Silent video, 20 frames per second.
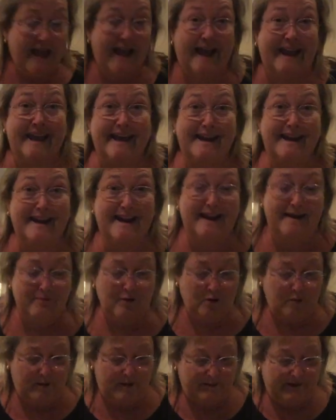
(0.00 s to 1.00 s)
I had a neighbor
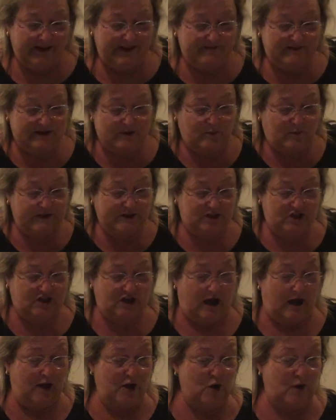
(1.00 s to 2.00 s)
when we lived in
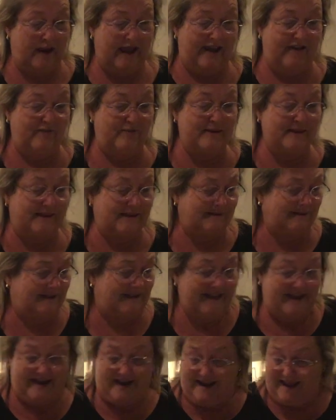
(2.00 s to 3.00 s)
Wichita who gave me this
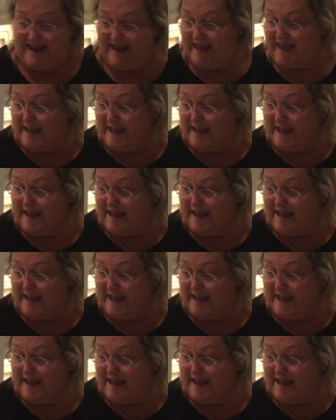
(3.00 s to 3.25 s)
thing.